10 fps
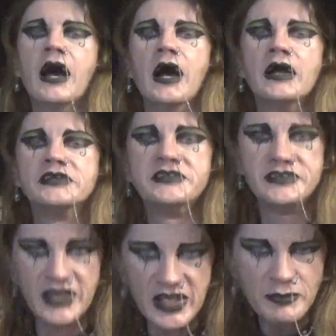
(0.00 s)
A
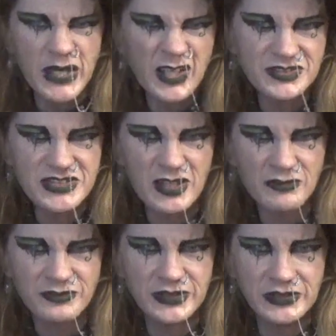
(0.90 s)
gay man's
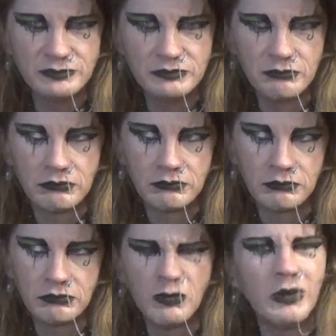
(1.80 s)
outfit?
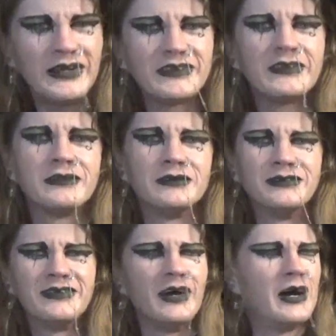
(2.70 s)
What
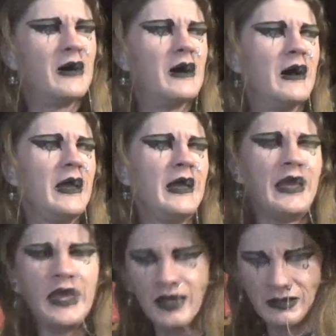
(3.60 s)
the
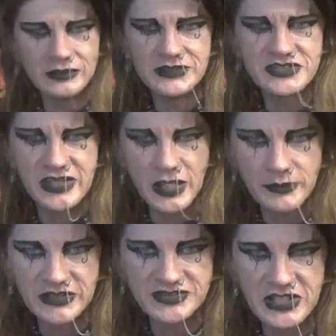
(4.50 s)
hell is a gay
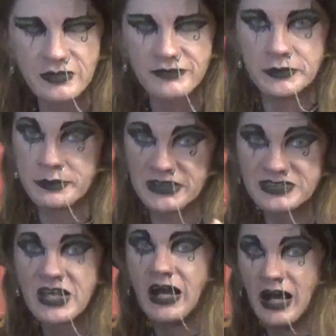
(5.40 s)
man's outfit?
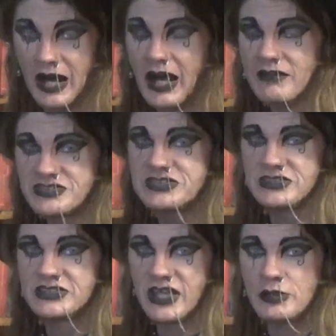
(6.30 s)
Because I've
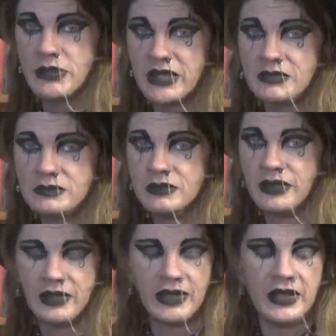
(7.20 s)
seen gay men,
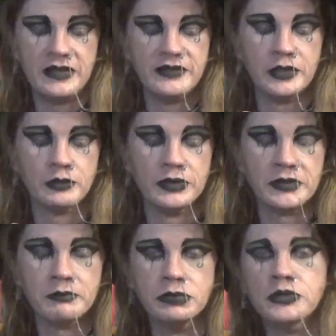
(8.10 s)
and they're wearing
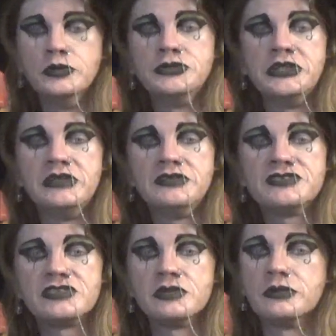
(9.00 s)
blue
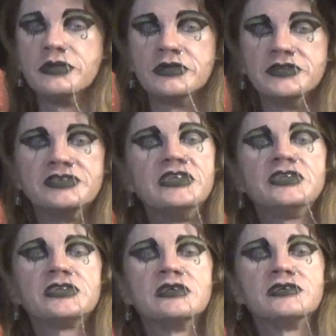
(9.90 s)
jeans, they're wearing
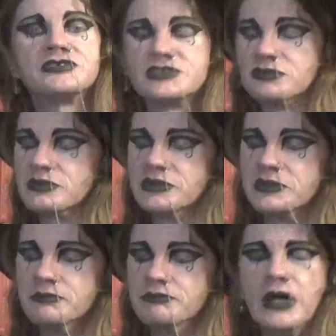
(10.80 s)
t-shirts, they're wearing
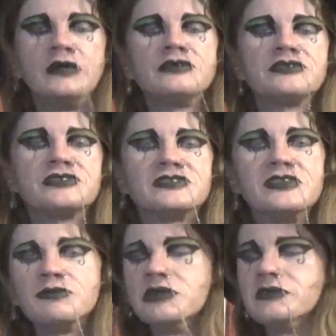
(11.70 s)
belts,
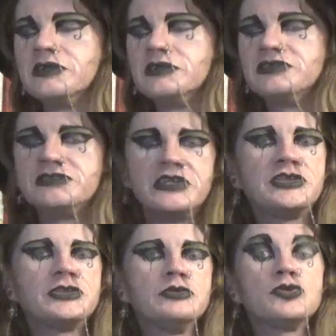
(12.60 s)
they're wearing tennis
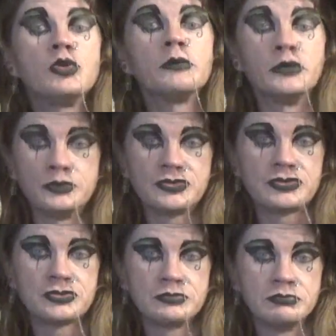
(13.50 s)
shoes or boots.